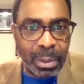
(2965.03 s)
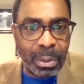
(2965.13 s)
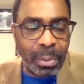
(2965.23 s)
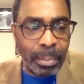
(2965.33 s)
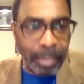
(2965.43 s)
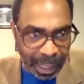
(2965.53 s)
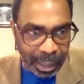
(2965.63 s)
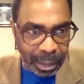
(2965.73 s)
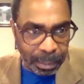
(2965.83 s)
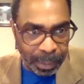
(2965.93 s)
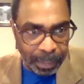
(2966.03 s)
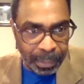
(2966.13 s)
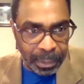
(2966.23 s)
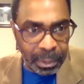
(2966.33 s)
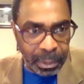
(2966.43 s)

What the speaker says: to medical people